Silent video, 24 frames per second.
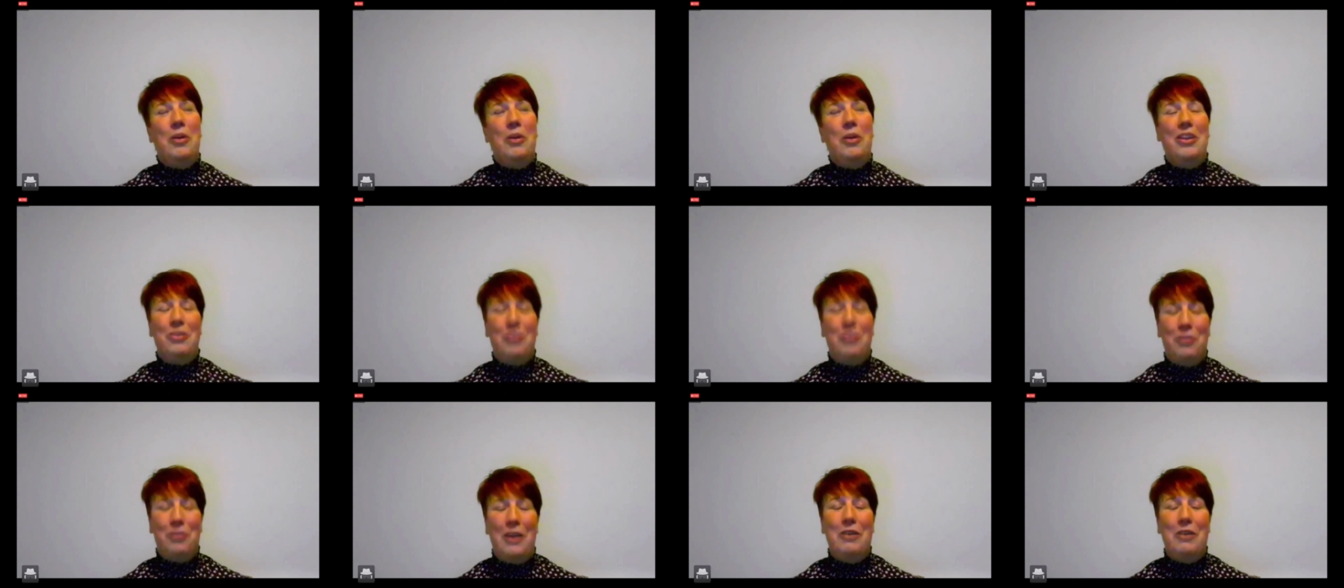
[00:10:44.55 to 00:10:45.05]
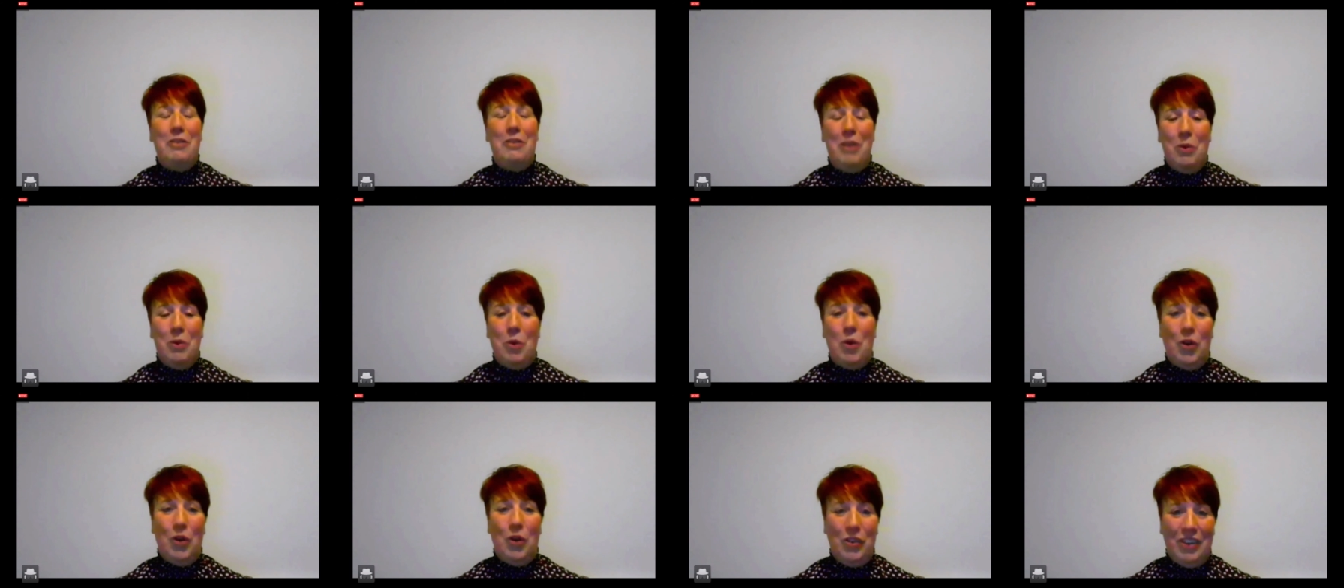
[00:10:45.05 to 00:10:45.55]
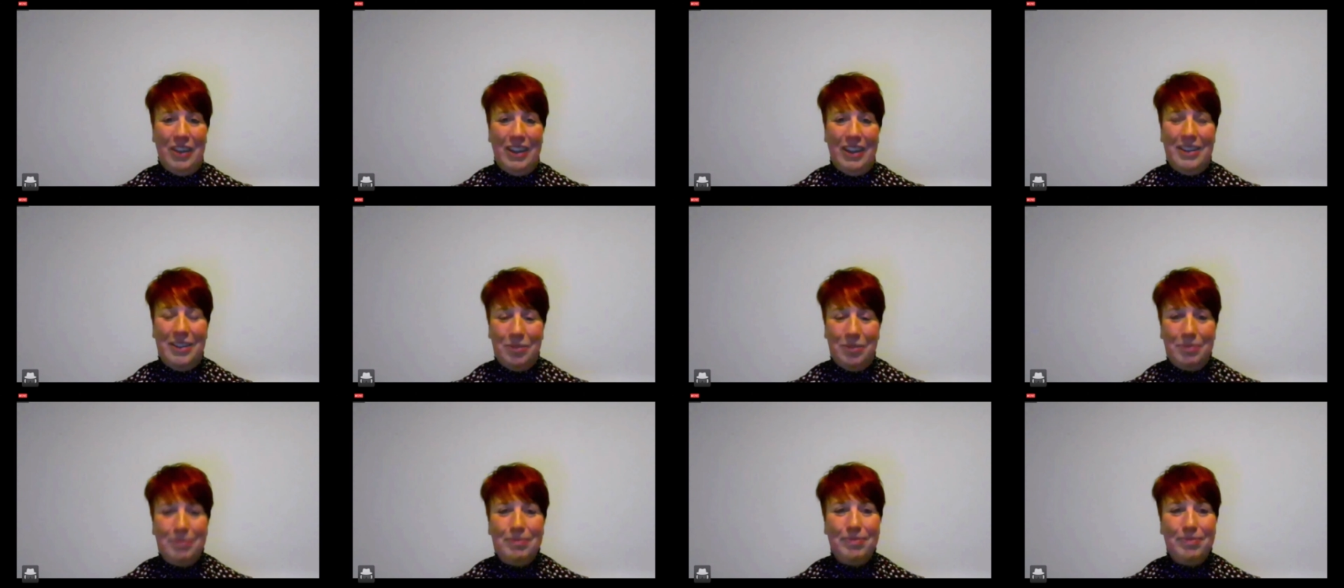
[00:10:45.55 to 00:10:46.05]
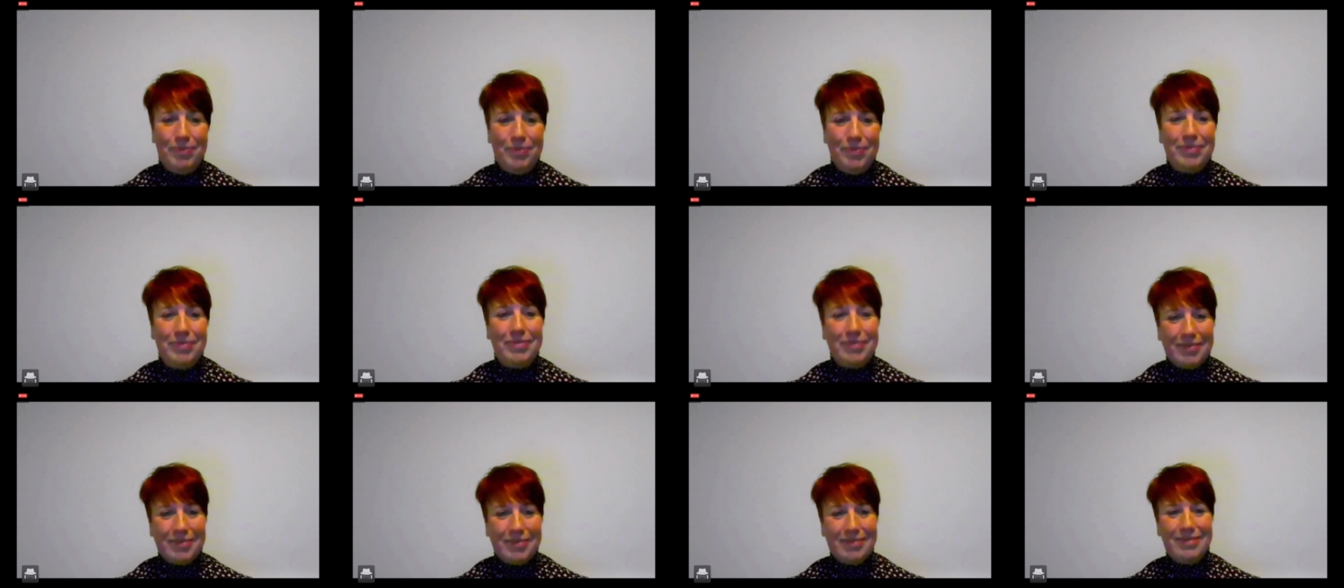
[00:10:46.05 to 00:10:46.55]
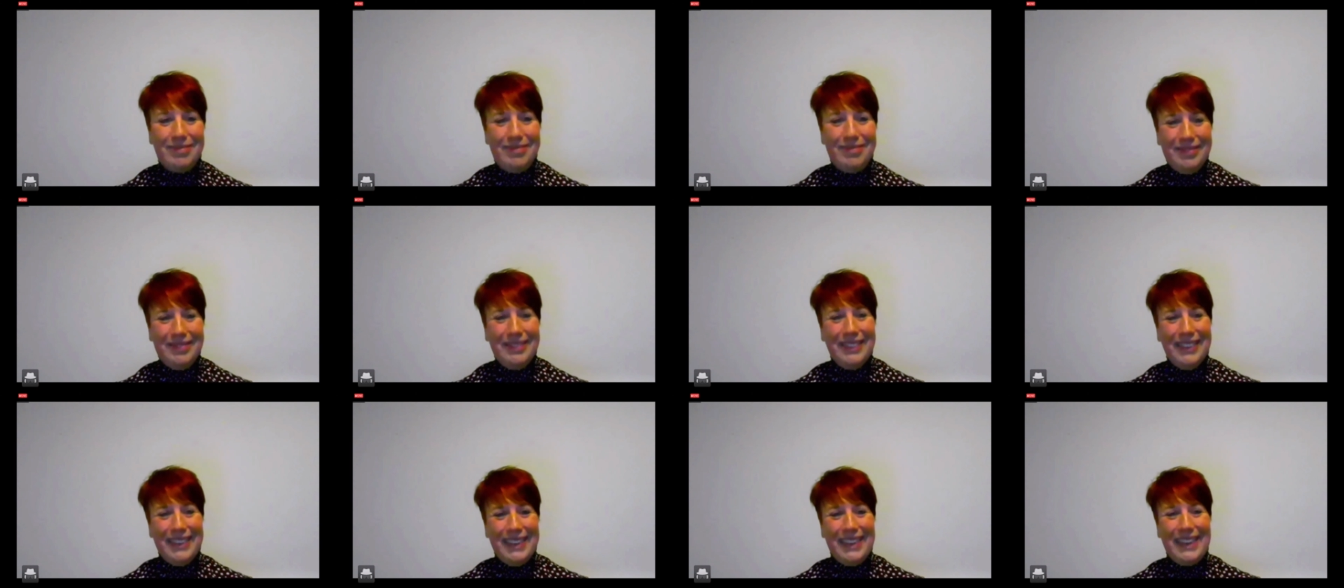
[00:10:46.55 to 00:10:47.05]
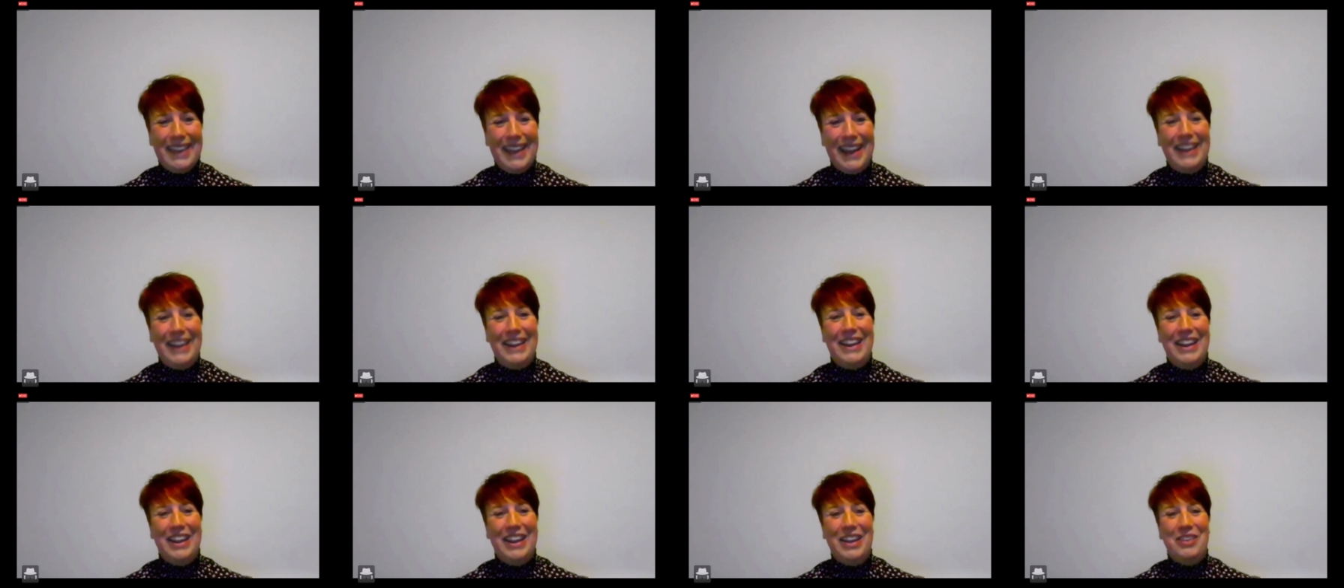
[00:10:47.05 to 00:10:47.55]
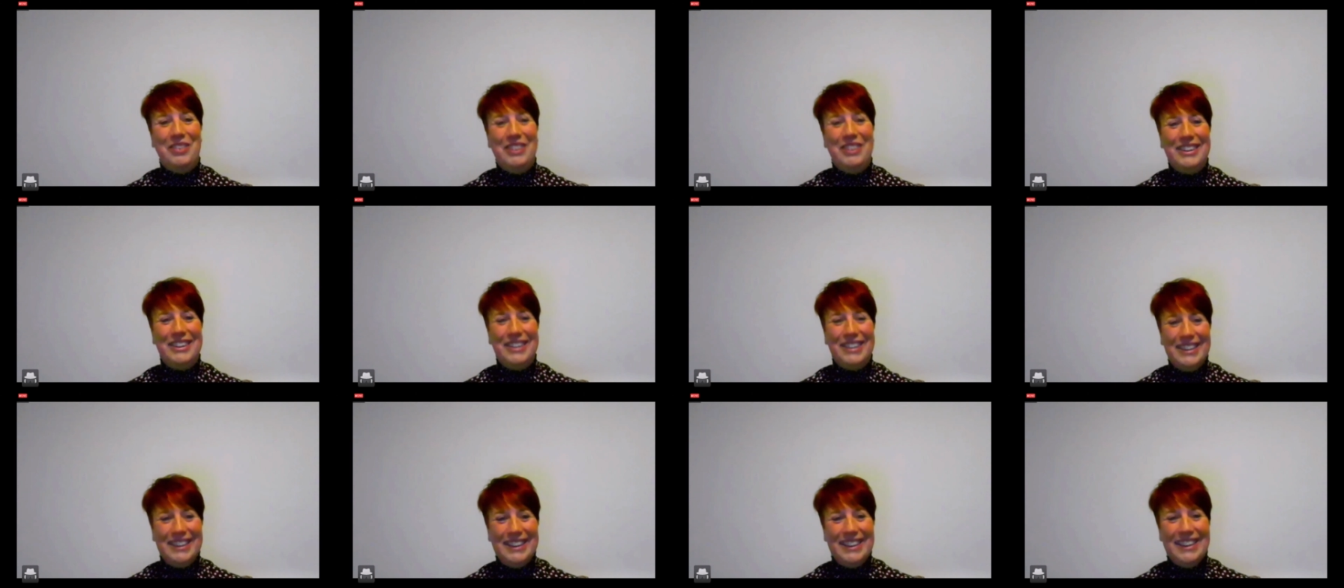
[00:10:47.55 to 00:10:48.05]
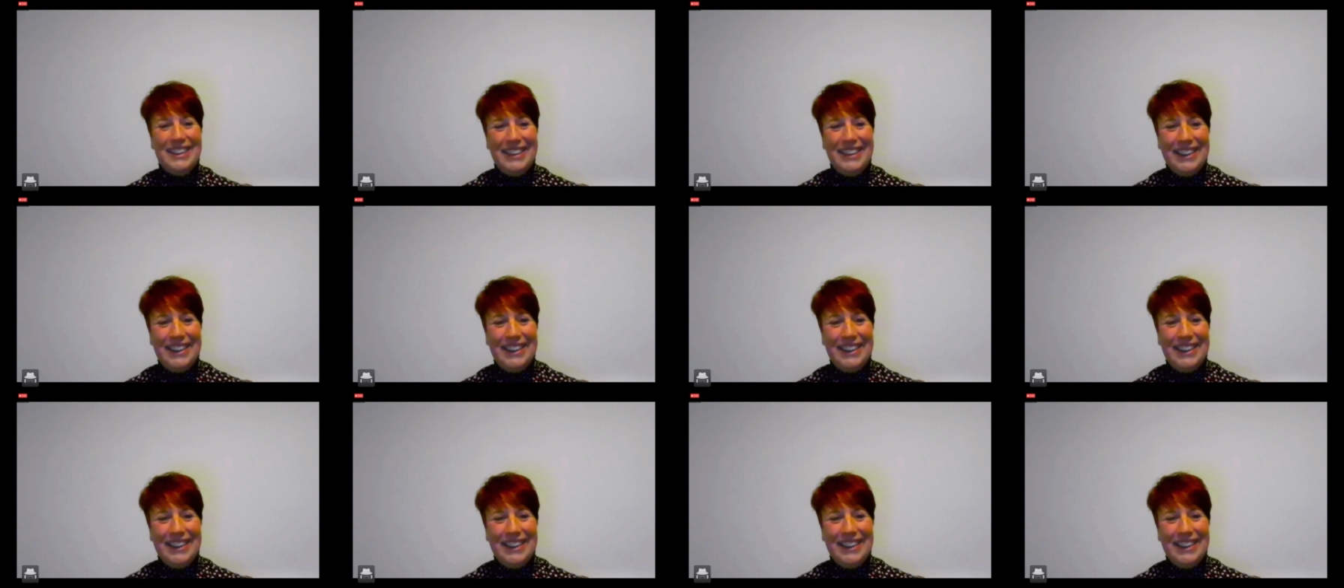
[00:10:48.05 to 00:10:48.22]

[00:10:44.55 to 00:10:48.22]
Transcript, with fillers: but it's very rewarding. Thank you.